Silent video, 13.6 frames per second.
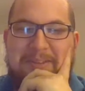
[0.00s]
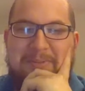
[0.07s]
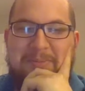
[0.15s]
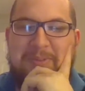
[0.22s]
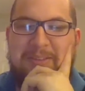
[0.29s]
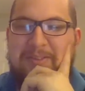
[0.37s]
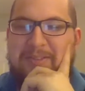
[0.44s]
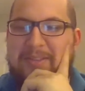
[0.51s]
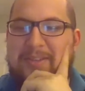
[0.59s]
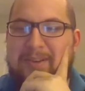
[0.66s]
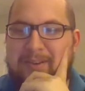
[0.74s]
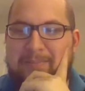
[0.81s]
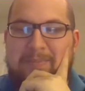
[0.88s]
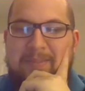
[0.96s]
use the
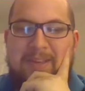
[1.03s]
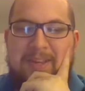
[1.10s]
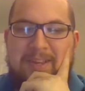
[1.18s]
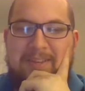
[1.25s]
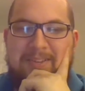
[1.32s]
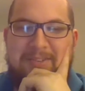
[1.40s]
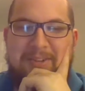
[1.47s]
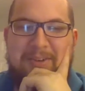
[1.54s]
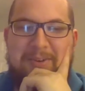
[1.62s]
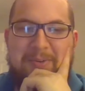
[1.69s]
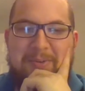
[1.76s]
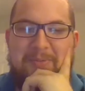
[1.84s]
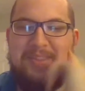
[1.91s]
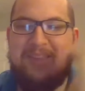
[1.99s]
term.
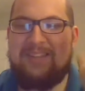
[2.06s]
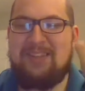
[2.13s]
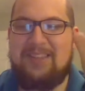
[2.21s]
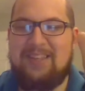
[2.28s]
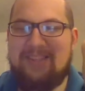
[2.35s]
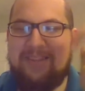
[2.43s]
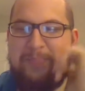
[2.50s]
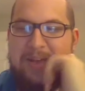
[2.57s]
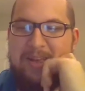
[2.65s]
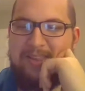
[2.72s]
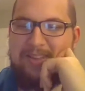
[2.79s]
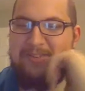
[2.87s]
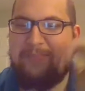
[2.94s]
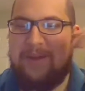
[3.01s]
So that's a
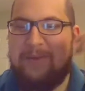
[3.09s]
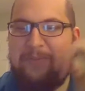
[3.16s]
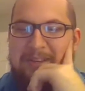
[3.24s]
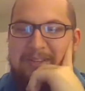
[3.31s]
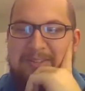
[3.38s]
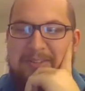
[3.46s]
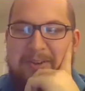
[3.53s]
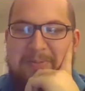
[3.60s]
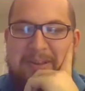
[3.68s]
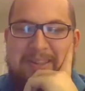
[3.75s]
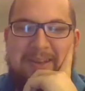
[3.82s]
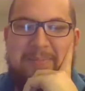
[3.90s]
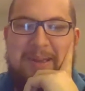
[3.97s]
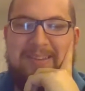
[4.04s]
bad way to start right
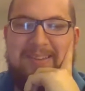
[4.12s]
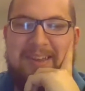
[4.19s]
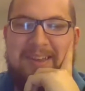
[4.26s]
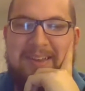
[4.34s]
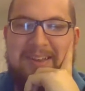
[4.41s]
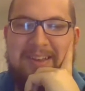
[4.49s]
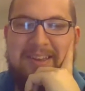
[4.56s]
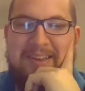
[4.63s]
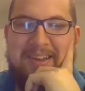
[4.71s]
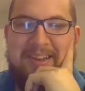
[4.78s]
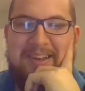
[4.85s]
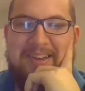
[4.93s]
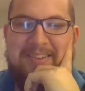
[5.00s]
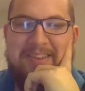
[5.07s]
there, Max. I
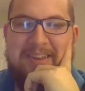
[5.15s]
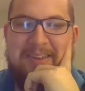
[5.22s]
gotta say.